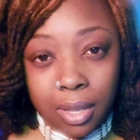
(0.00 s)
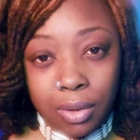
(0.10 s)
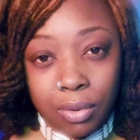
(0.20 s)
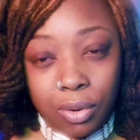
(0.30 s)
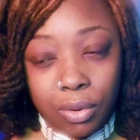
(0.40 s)

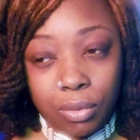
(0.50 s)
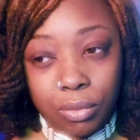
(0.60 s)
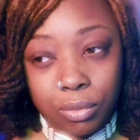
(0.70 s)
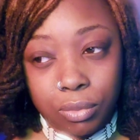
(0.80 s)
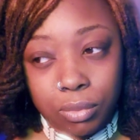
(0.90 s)
You
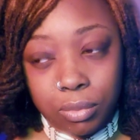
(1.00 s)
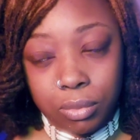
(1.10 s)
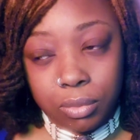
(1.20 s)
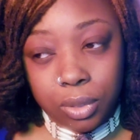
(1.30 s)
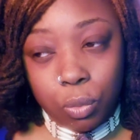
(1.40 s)
know,
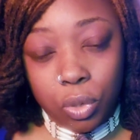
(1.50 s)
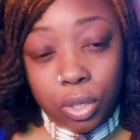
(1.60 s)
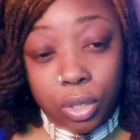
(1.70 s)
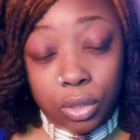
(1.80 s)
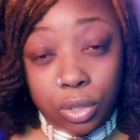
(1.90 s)
someone
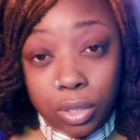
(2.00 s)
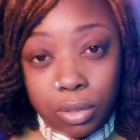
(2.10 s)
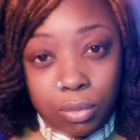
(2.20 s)
can look